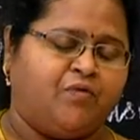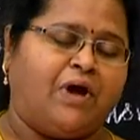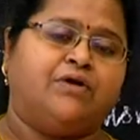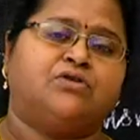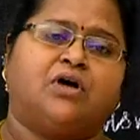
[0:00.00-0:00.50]

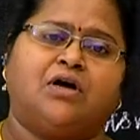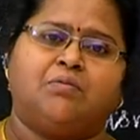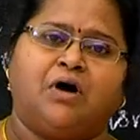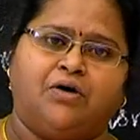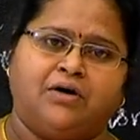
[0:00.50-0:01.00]
When you
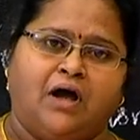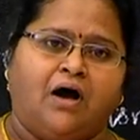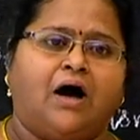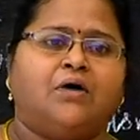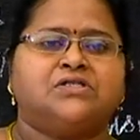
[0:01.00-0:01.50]
talk
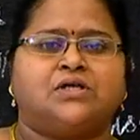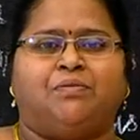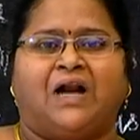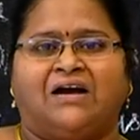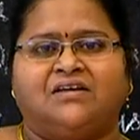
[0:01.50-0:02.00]
about how is the
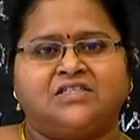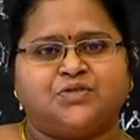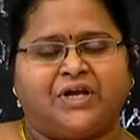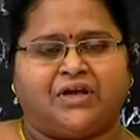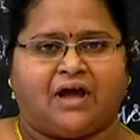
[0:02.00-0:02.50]
blood that
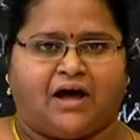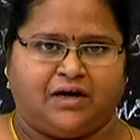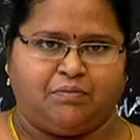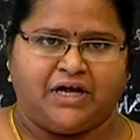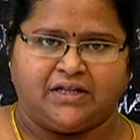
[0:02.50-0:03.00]
is being
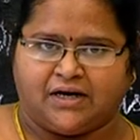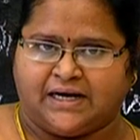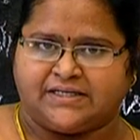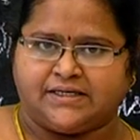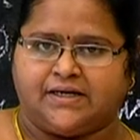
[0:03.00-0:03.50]
carried by the
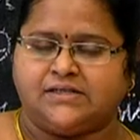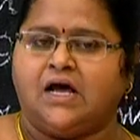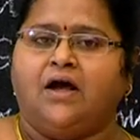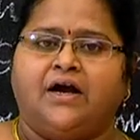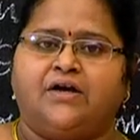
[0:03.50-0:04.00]

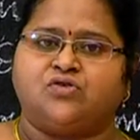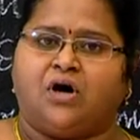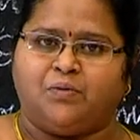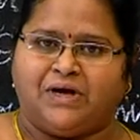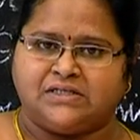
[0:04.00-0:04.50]
arteries, it is
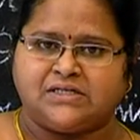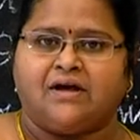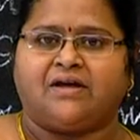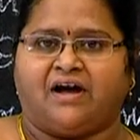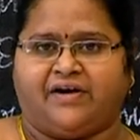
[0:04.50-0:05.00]
always
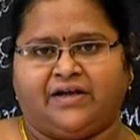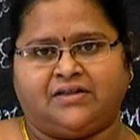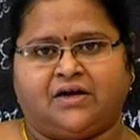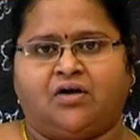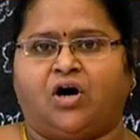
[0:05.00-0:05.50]

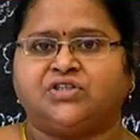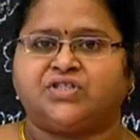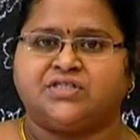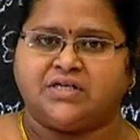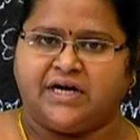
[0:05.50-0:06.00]
carrying the
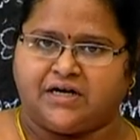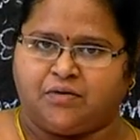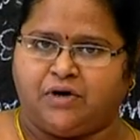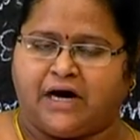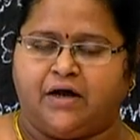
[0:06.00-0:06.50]

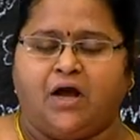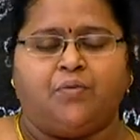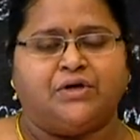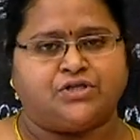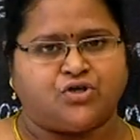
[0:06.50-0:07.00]
oxygenated blood.
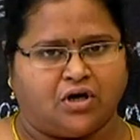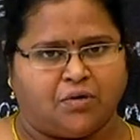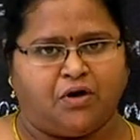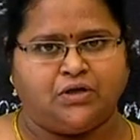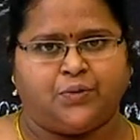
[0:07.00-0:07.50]
When you
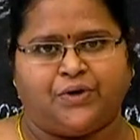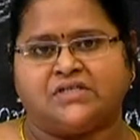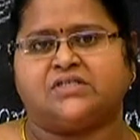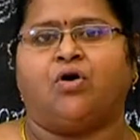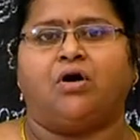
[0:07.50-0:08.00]
talk about the veins,